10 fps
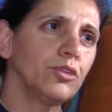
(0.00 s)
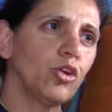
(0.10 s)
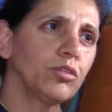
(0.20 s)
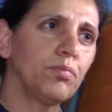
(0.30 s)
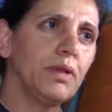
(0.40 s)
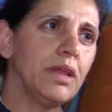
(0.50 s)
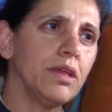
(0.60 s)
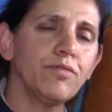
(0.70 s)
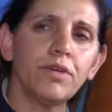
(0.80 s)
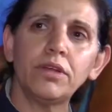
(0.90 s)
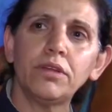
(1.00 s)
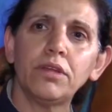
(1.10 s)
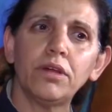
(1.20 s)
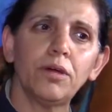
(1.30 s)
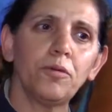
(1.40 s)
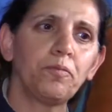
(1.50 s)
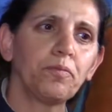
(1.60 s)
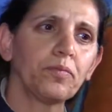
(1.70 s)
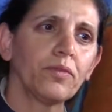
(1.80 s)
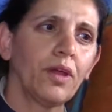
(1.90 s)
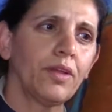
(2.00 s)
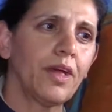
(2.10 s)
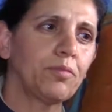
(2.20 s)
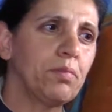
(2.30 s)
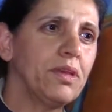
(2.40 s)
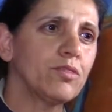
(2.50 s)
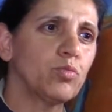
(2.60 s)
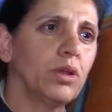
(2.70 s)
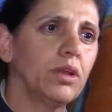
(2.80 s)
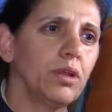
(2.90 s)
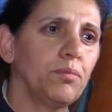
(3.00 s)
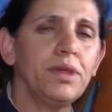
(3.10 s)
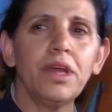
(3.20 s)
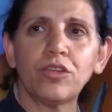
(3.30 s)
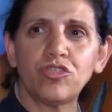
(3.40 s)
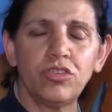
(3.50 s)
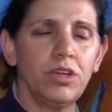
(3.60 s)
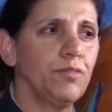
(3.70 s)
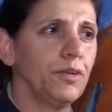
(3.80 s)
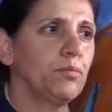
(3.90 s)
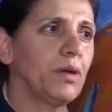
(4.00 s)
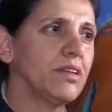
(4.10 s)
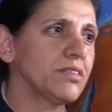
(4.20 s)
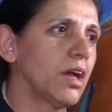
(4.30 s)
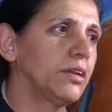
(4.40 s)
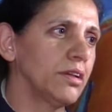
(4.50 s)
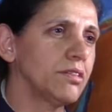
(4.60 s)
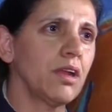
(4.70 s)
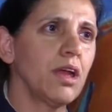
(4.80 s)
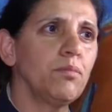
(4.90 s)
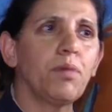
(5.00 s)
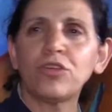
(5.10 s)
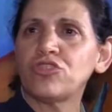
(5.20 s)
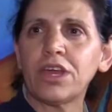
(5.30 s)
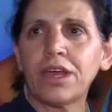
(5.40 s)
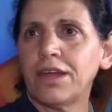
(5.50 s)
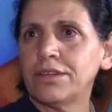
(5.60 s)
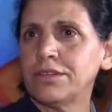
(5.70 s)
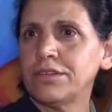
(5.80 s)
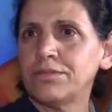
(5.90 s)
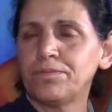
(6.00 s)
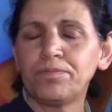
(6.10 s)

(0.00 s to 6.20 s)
don't believe in that peace will be achieved in Palestine, Israel by shake hand.